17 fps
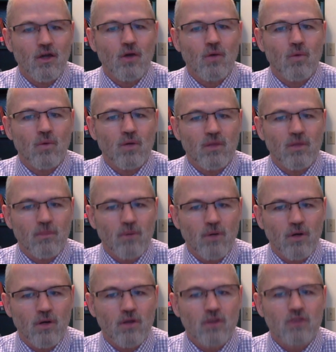would
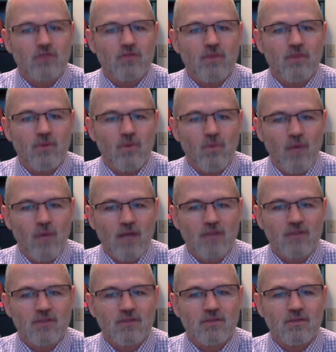emerge from the
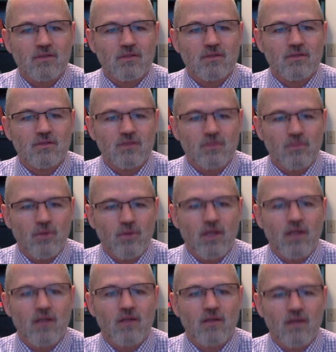West to
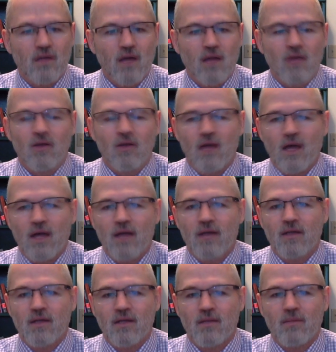break the color line
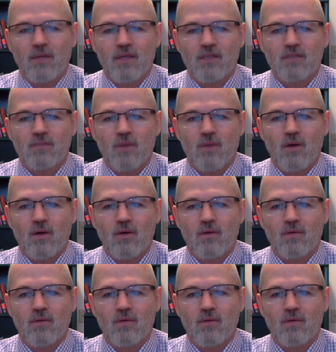in baseball.